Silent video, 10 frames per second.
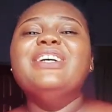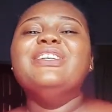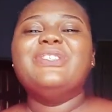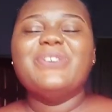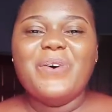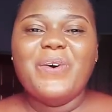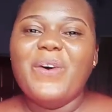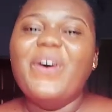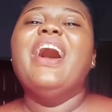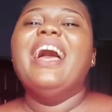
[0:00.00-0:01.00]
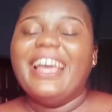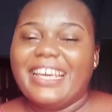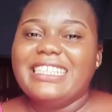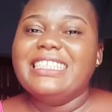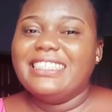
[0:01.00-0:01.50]
So
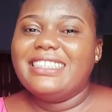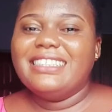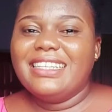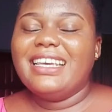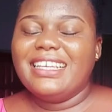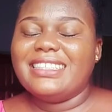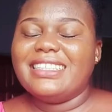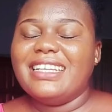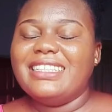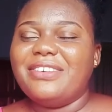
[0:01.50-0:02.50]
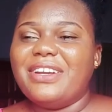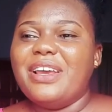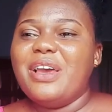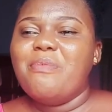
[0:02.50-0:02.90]
he's Nigerian.